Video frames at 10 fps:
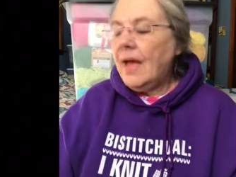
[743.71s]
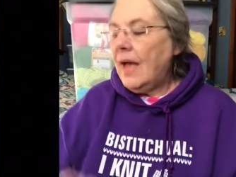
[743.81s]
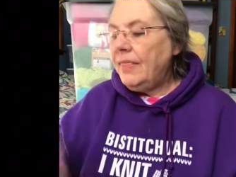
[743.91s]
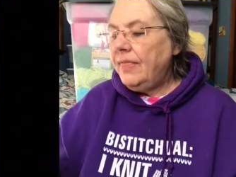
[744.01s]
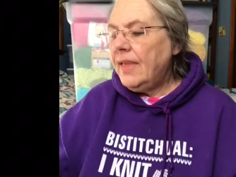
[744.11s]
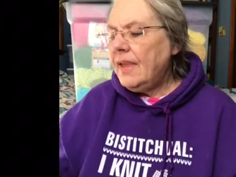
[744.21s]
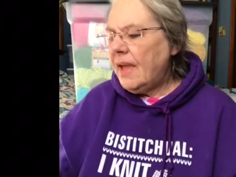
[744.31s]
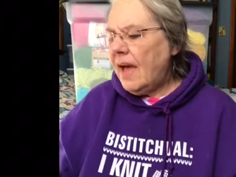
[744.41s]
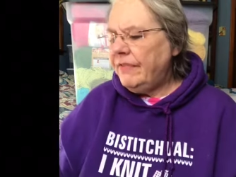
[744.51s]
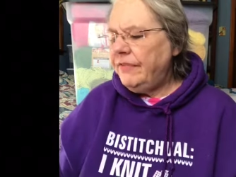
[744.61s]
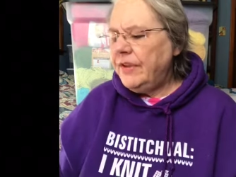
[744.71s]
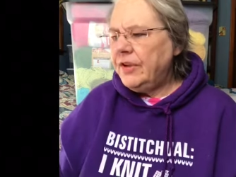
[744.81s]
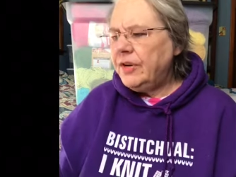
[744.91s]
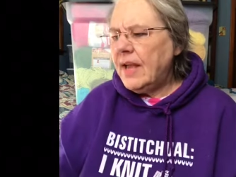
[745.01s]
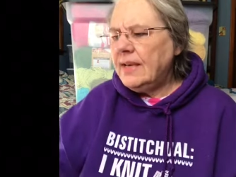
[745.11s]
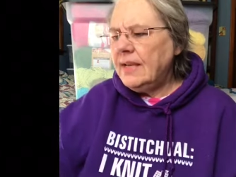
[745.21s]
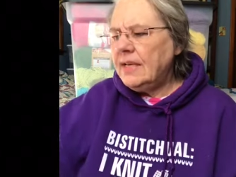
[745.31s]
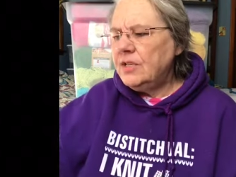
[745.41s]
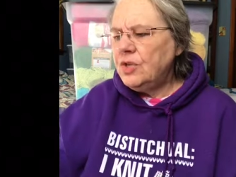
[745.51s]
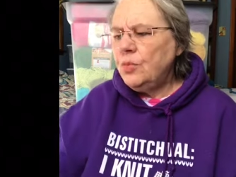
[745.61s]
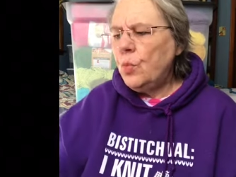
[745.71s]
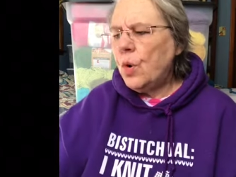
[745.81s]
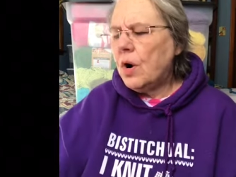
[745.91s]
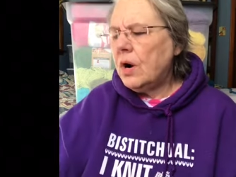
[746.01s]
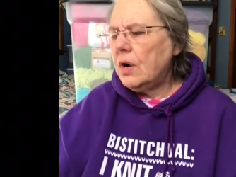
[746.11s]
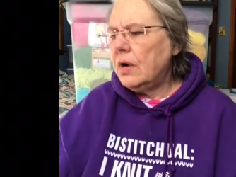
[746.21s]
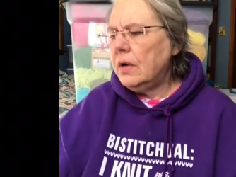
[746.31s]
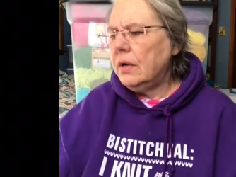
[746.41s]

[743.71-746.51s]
I think I figured I needed to work